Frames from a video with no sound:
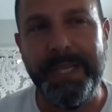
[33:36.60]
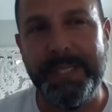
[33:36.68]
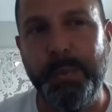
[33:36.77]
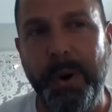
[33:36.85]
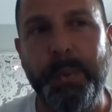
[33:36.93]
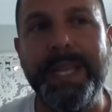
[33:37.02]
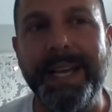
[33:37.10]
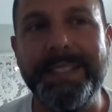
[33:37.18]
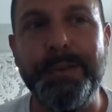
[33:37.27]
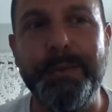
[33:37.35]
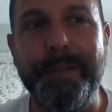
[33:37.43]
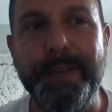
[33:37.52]
is what we
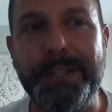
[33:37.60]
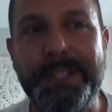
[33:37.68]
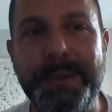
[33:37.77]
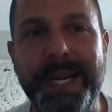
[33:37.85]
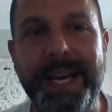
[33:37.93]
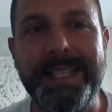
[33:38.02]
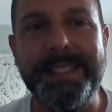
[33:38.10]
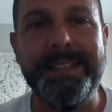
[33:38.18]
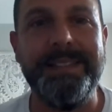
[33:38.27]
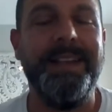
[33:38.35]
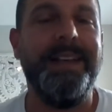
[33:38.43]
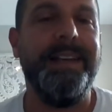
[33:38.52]
like to refer to it
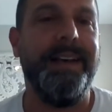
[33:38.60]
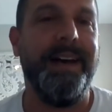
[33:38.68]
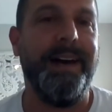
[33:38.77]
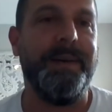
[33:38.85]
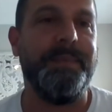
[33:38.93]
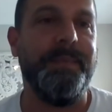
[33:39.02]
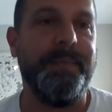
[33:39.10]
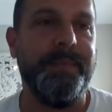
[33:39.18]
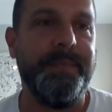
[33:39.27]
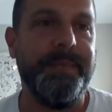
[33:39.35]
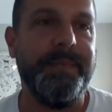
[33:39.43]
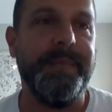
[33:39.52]
as. Um,
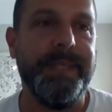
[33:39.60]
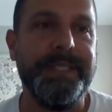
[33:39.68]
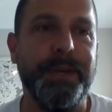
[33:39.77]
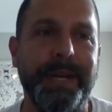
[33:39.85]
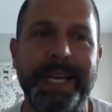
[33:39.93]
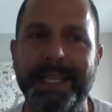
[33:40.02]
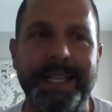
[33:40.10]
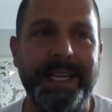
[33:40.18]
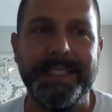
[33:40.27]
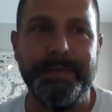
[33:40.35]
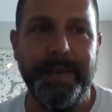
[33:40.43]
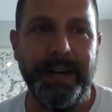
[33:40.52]
so it,
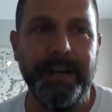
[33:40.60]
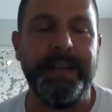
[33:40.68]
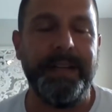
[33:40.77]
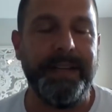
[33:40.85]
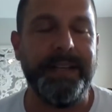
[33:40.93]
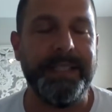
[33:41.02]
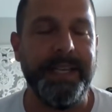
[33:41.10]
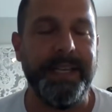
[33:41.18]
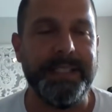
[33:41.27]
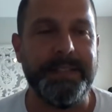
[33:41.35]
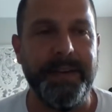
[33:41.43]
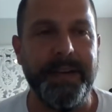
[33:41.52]
it's very
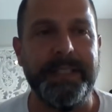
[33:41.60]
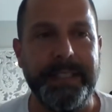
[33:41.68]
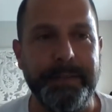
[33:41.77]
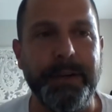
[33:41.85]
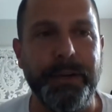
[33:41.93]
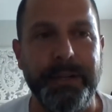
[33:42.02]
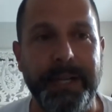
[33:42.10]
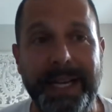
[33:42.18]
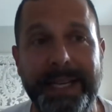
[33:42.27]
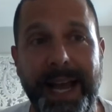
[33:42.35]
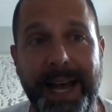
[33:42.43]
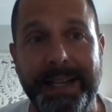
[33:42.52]
it's very difficult,
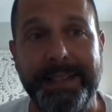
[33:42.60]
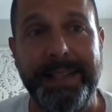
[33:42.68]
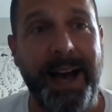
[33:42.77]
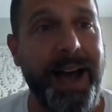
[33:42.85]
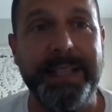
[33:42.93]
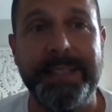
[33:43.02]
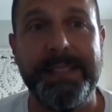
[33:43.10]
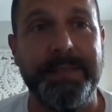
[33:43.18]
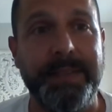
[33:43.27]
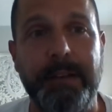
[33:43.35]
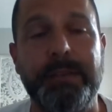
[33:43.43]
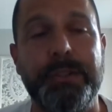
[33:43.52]
and at the highest
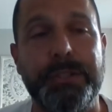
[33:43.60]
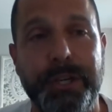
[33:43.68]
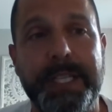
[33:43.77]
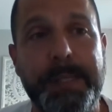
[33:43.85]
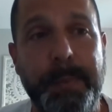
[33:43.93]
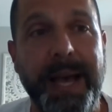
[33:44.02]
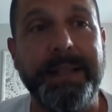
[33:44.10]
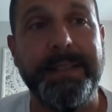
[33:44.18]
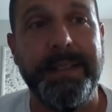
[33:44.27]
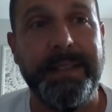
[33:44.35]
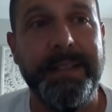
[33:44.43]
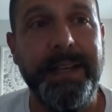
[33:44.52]
of levels, you're
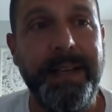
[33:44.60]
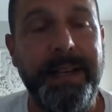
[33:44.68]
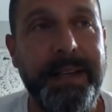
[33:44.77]
expected